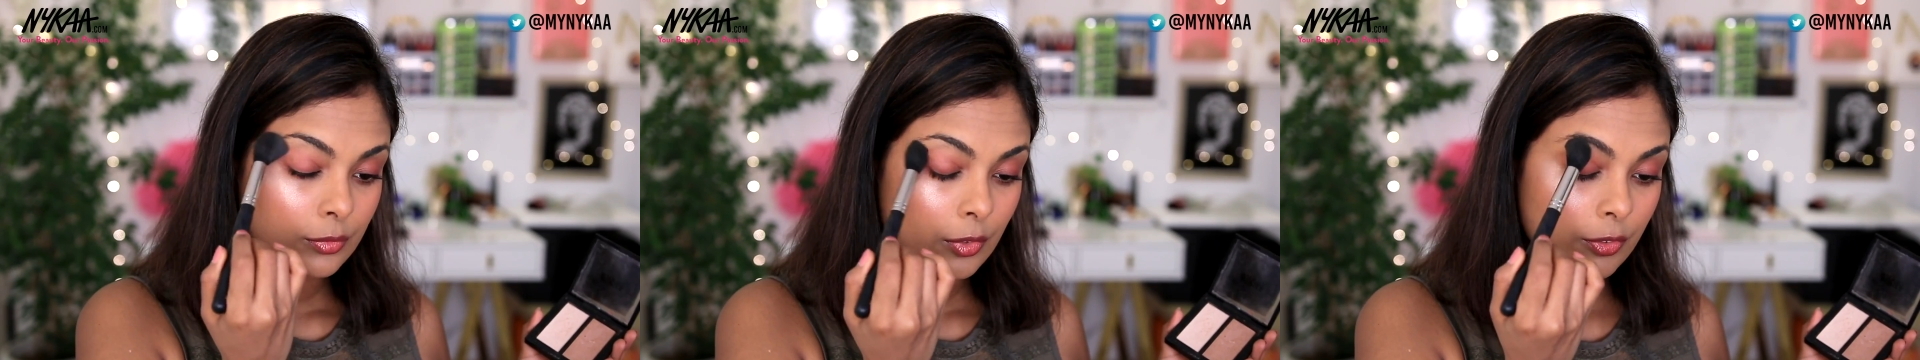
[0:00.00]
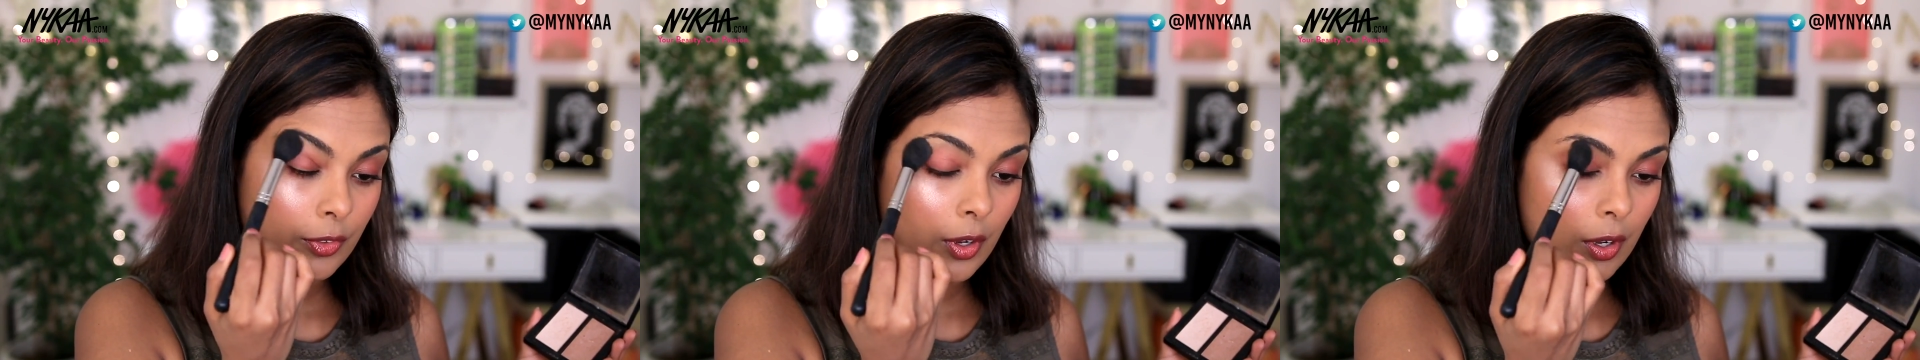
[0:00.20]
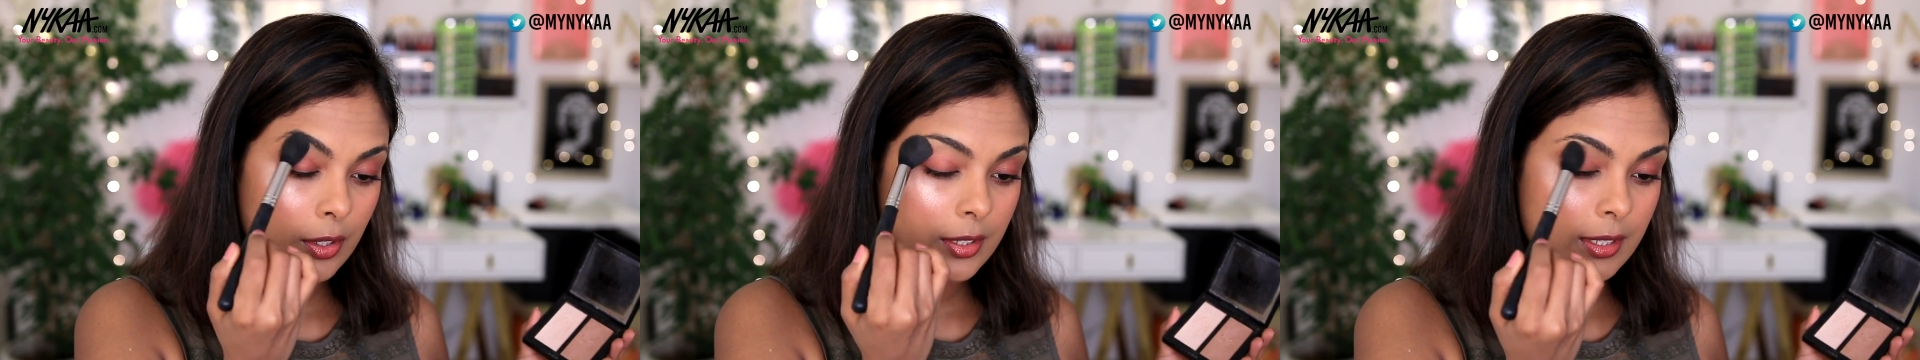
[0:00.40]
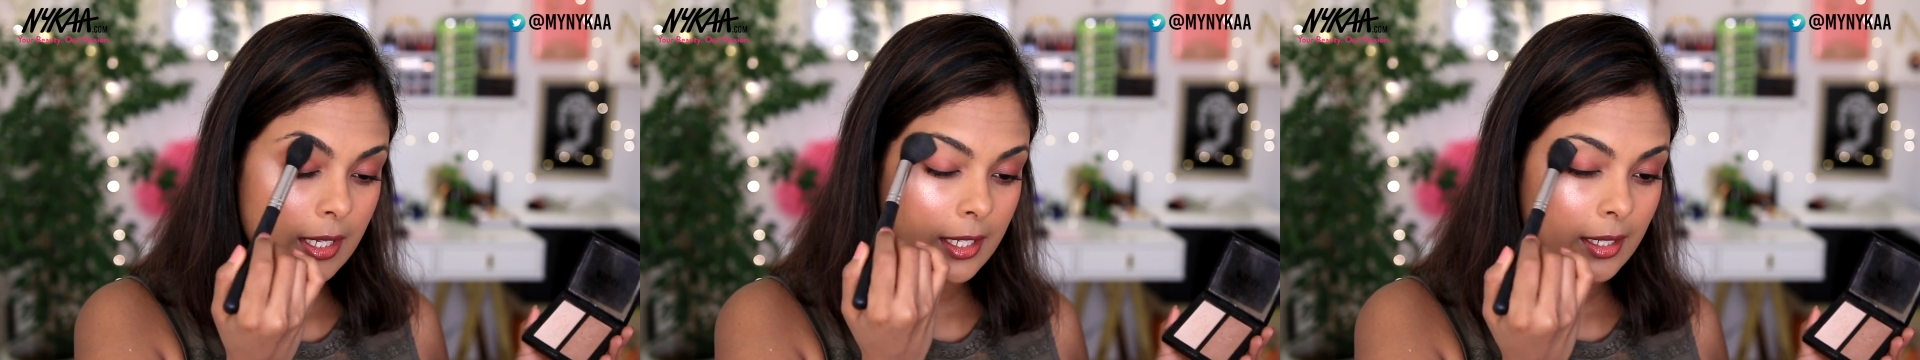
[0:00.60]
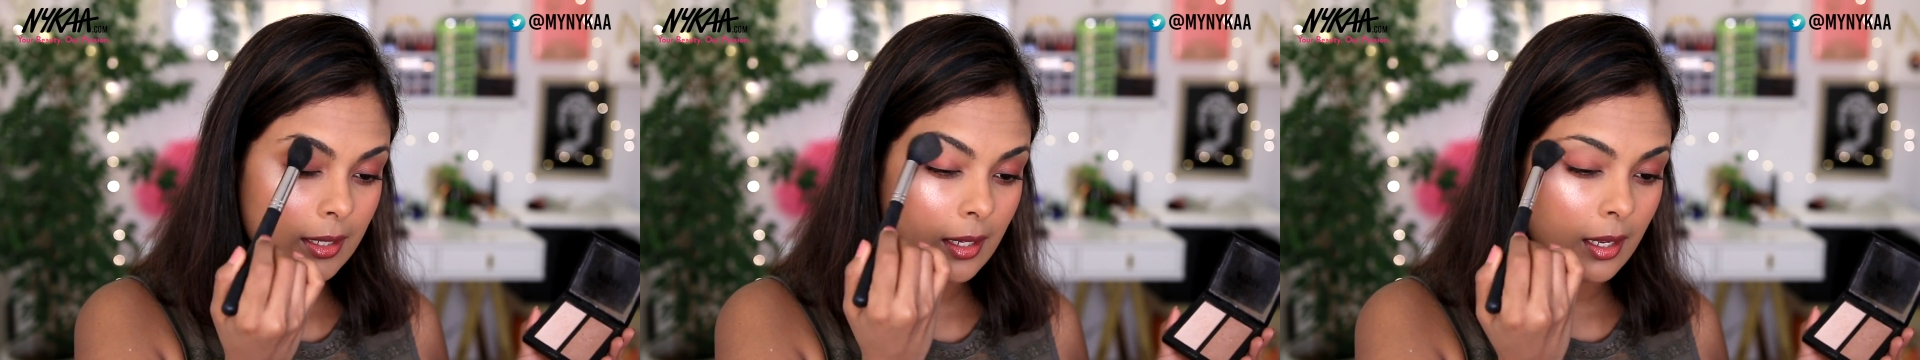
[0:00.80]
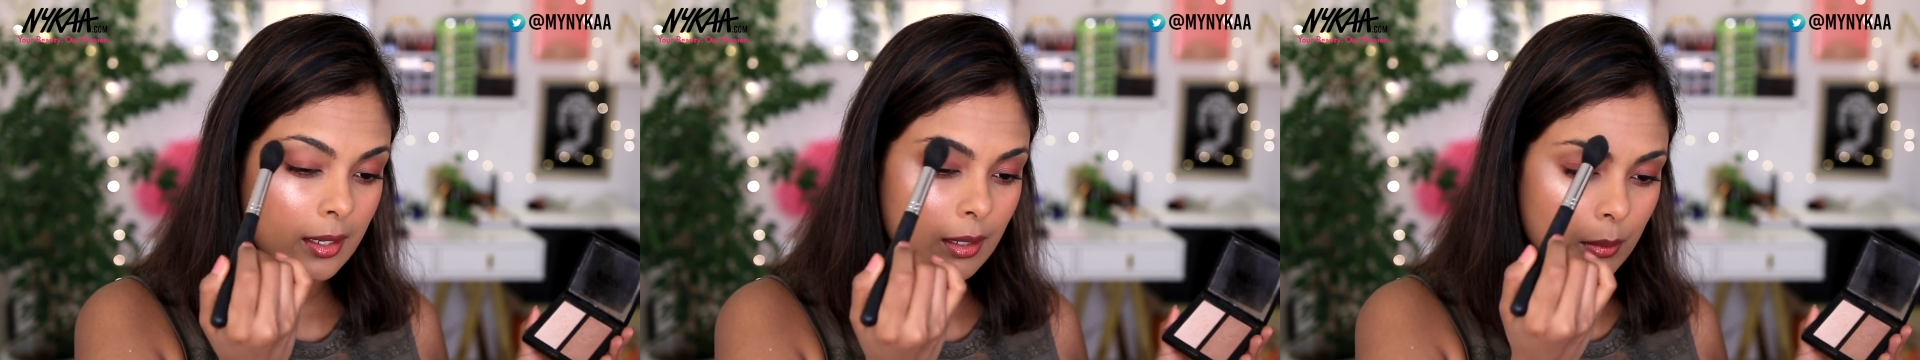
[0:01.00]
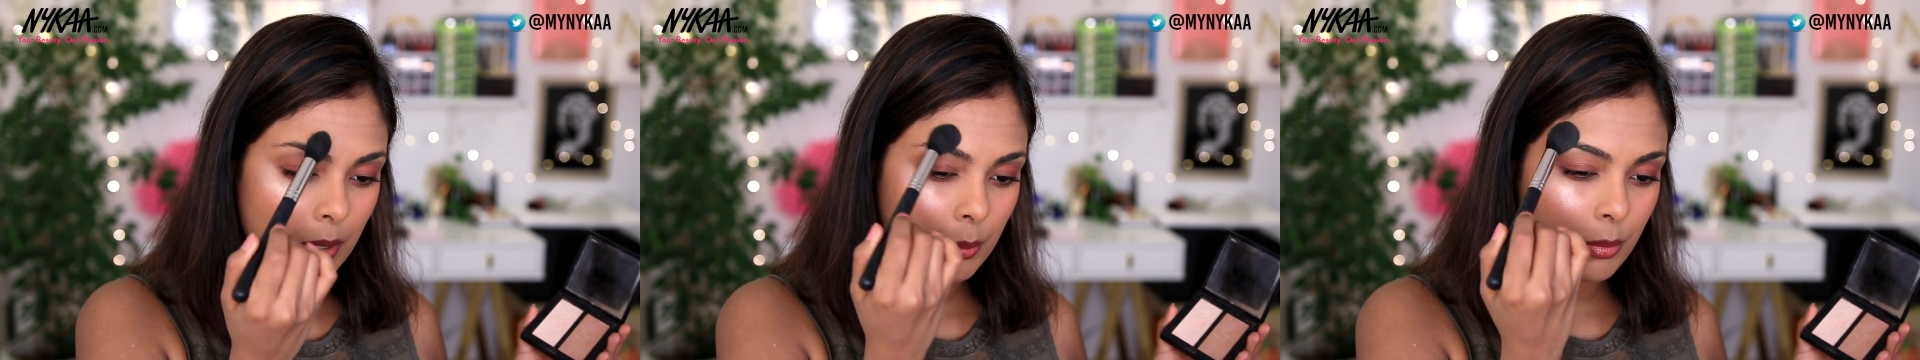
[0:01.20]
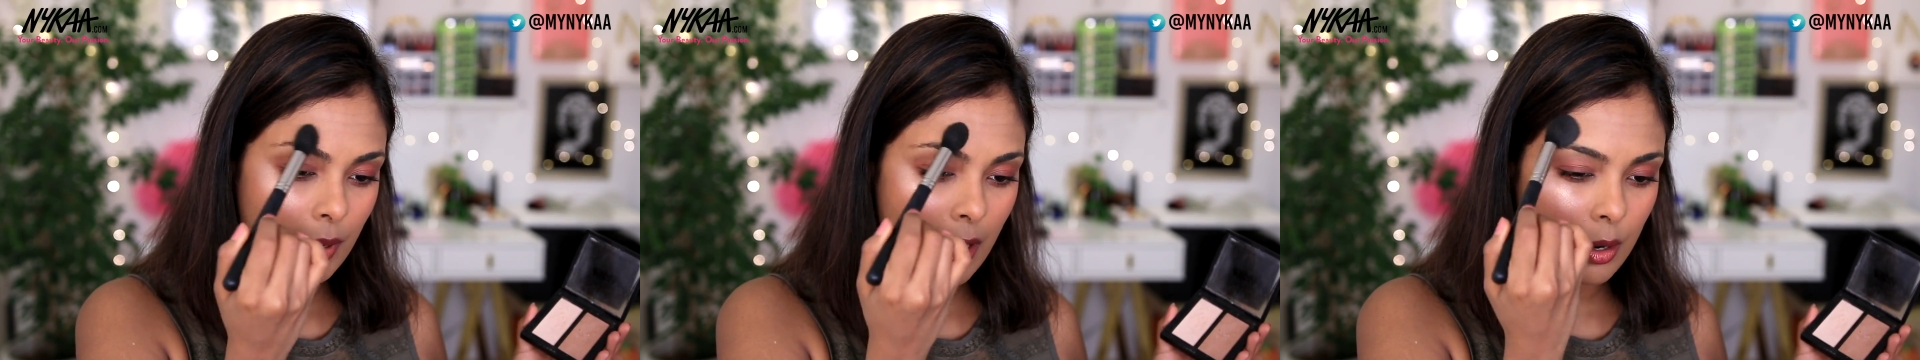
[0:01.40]
Of course, take it under
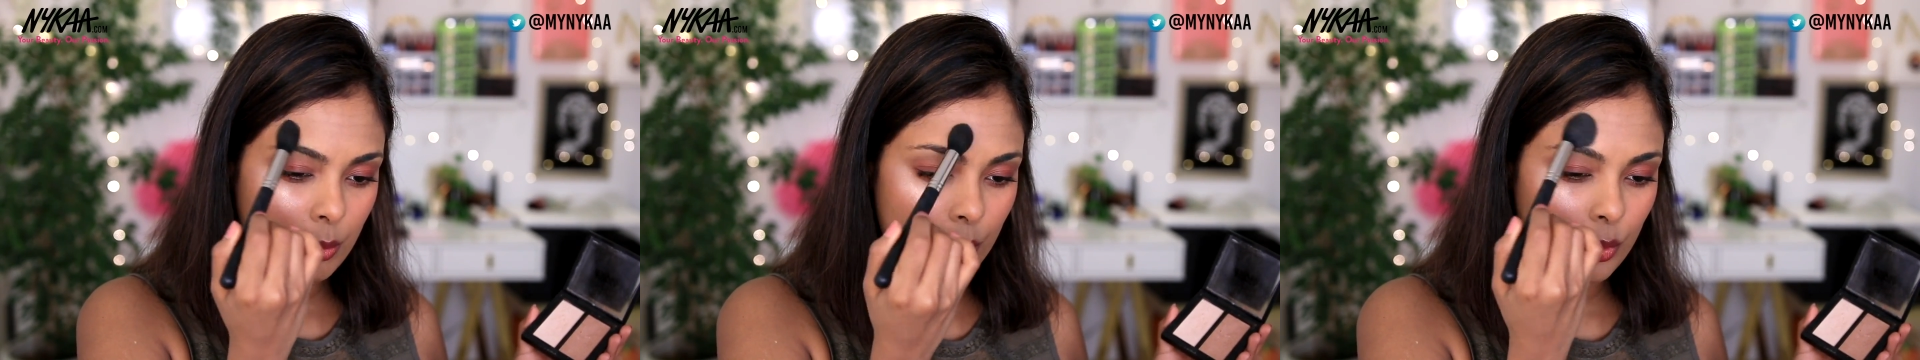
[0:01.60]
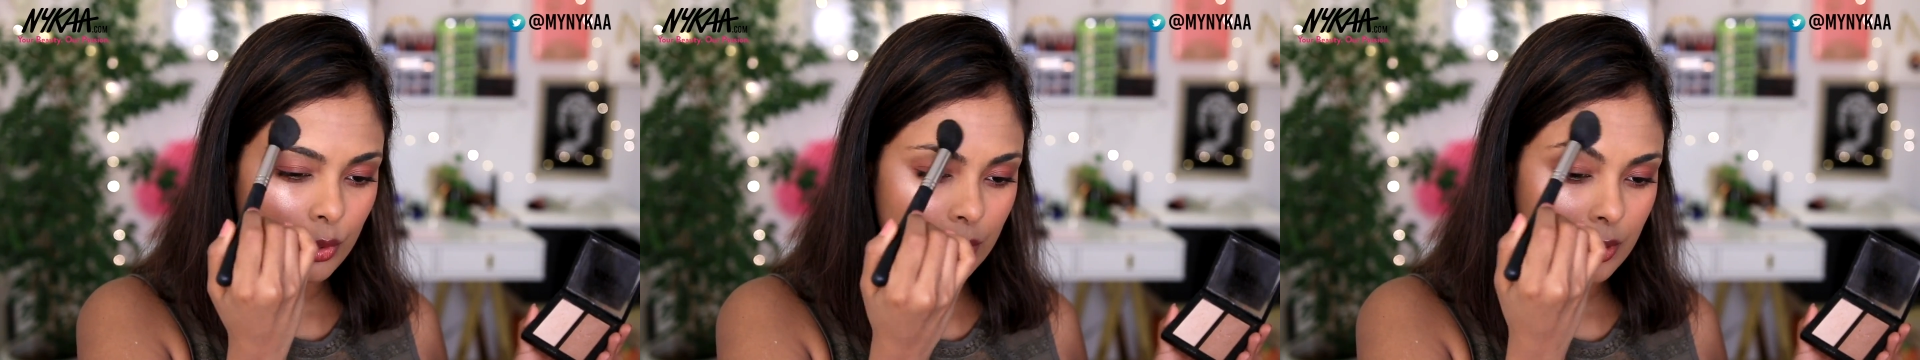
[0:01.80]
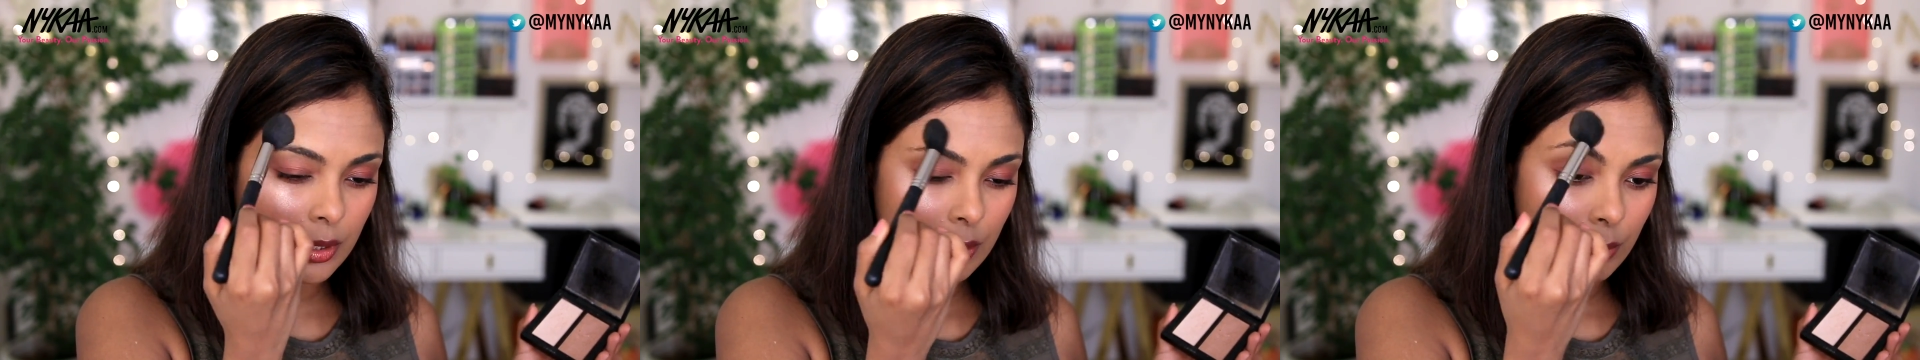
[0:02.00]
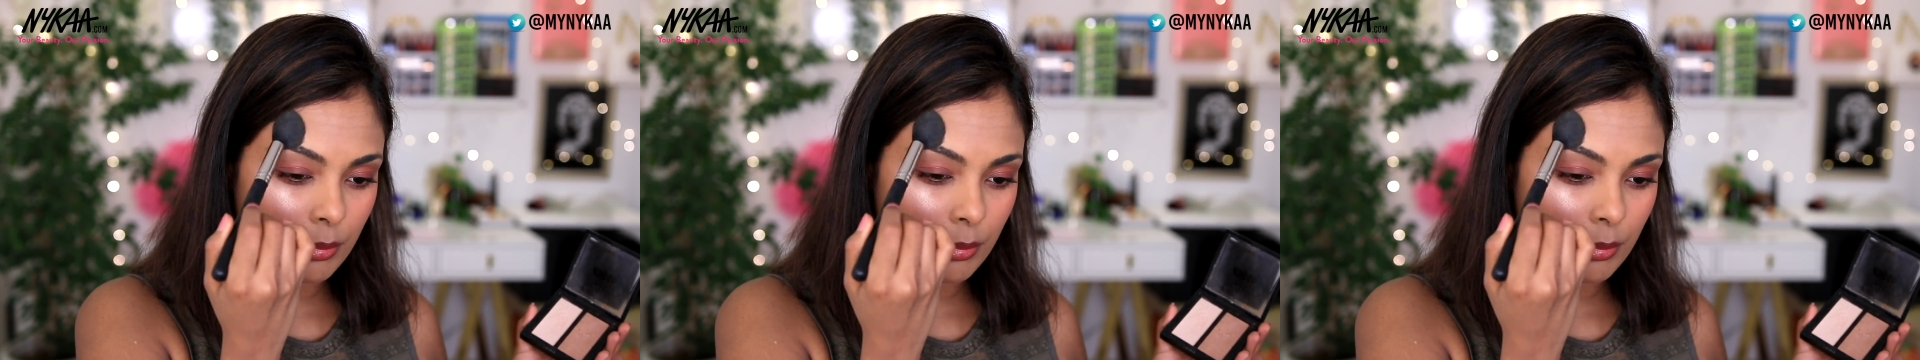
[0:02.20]
my brow bone,